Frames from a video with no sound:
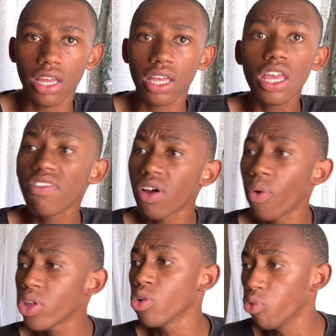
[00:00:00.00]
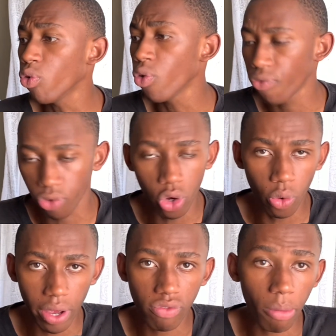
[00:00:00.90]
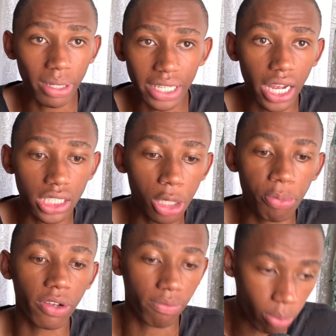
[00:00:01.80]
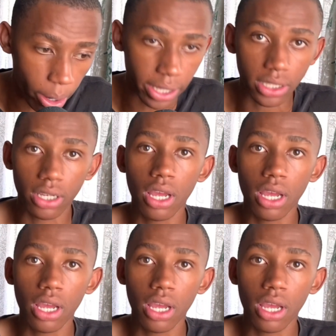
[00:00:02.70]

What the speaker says: Even when you view it from a scientific point,